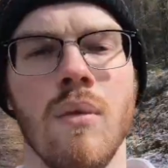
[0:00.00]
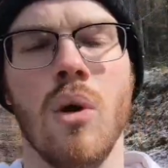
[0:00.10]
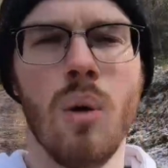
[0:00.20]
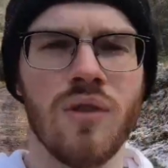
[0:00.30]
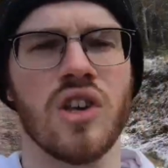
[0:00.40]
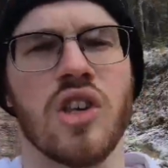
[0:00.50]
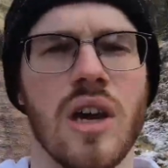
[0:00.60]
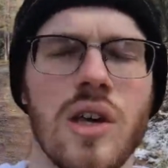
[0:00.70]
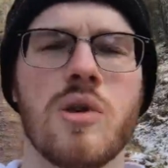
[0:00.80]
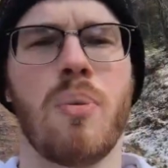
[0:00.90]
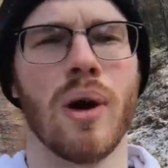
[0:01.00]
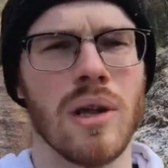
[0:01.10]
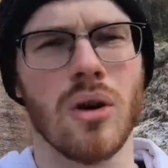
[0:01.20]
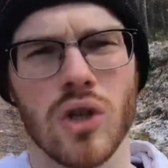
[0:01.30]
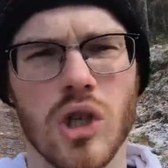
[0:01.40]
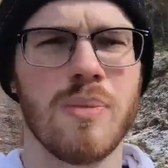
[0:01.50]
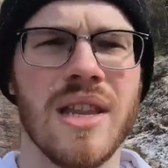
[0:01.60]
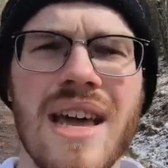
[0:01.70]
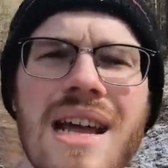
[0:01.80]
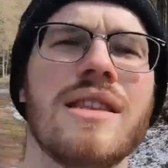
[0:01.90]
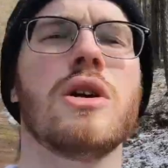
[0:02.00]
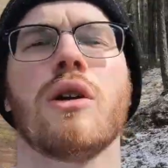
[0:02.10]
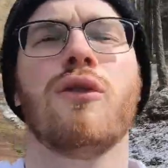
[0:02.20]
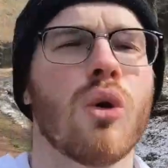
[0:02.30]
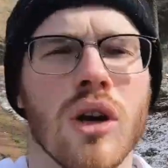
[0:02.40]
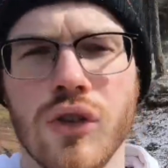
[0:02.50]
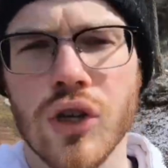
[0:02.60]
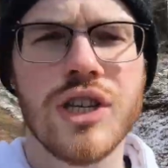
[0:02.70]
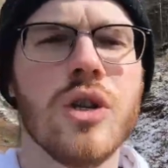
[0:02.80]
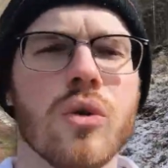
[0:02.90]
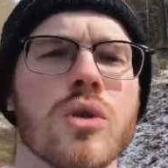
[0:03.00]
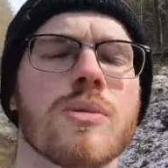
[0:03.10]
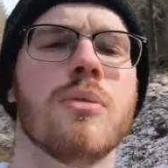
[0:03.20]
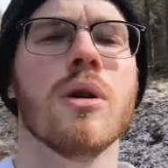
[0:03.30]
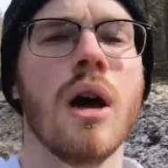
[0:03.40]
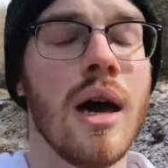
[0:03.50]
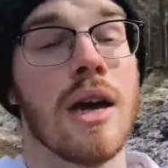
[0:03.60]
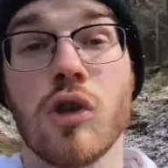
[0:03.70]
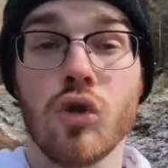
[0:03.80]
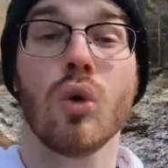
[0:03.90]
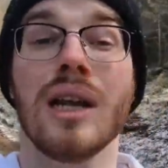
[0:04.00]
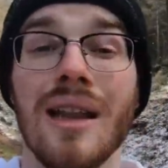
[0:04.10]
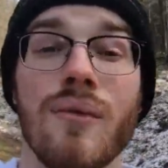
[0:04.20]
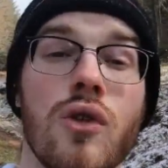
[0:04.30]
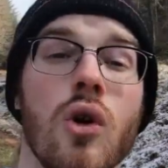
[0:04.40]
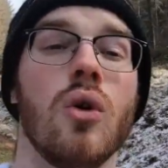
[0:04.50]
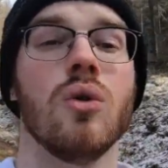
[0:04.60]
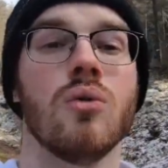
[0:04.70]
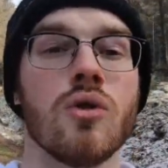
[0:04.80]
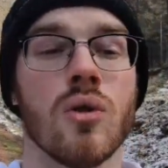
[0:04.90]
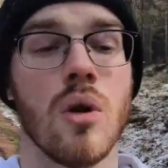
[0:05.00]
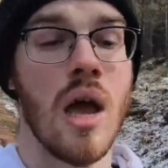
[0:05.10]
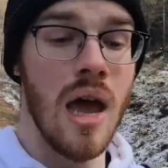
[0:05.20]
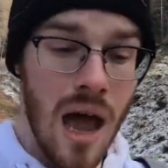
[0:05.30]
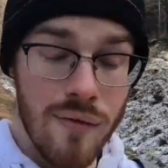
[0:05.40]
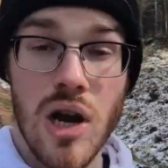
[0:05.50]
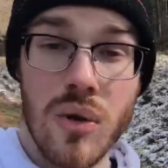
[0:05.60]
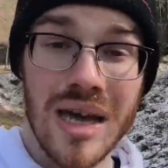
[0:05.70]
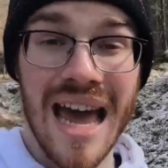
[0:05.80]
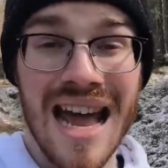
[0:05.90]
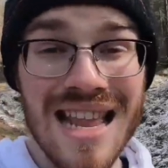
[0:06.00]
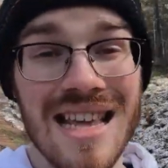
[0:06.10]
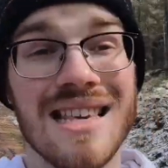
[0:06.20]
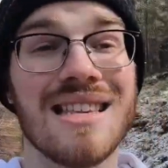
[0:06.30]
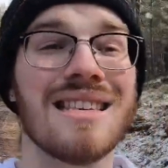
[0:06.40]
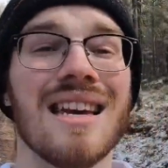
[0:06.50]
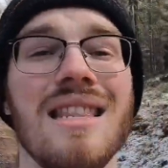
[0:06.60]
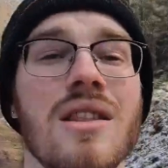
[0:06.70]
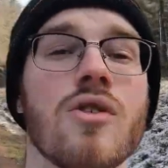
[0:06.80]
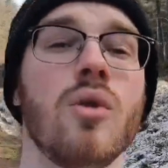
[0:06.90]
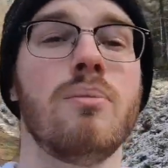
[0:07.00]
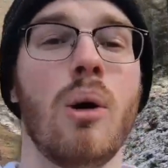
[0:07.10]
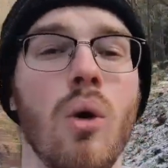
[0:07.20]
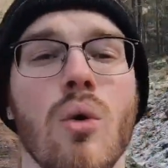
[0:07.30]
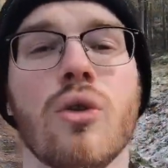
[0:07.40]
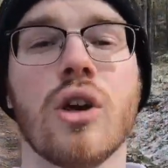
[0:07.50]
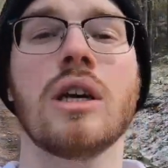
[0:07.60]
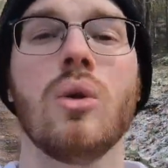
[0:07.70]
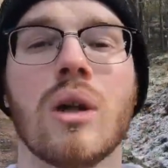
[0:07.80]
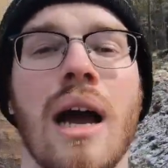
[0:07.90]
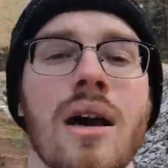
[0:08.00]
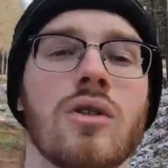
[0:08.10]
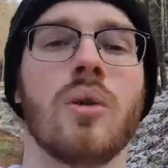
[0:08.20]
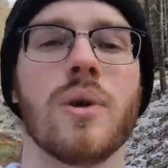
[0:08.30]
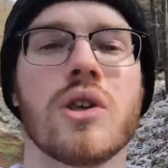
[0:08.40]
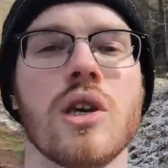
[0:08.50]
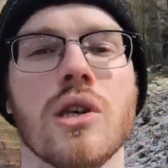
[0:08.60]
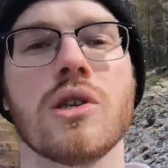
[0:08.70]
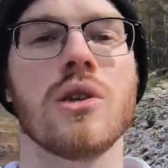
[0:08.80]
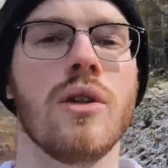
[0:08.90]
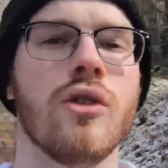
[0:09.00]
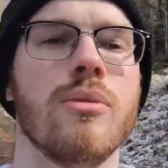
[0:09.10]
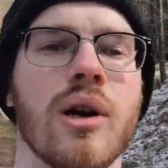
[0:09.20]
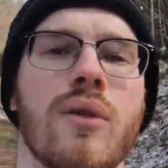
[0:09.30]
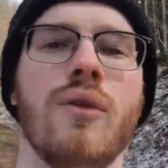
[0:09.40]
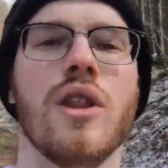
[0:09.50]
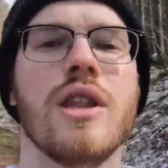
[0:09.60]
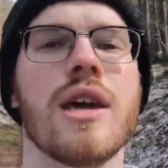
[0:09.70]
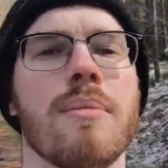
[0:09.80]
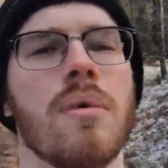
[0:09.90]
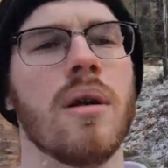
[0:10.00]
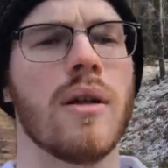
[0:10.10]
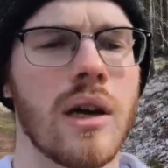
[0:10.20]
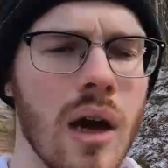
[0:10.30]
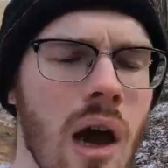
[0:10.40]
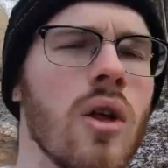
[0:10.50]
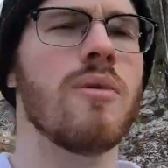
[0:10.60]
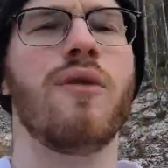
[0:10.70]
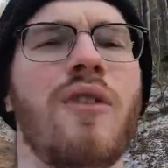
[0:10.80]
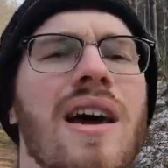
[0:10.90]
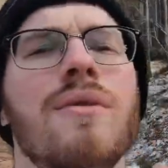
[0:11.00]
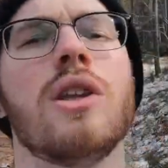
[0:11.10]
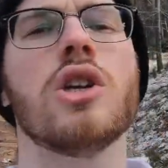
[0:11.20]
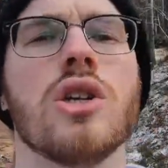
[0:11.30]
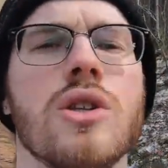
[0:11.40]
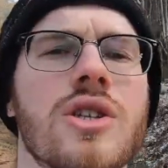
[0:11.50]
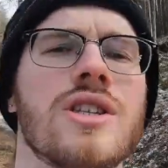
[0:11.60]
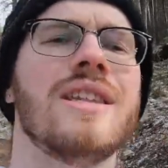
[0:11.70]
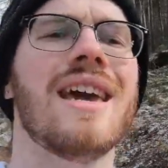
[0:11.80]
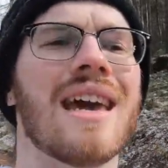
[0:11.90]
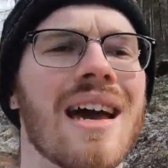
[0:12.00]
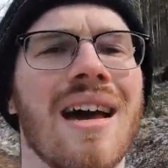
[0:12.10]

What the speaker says: Obviously at this point, Archie's been dead nearly 400 years, but his story lives on, so every now and again his descendants will bottle single cask whiskies under the Macphunn name. I think there have been 5 editions to date.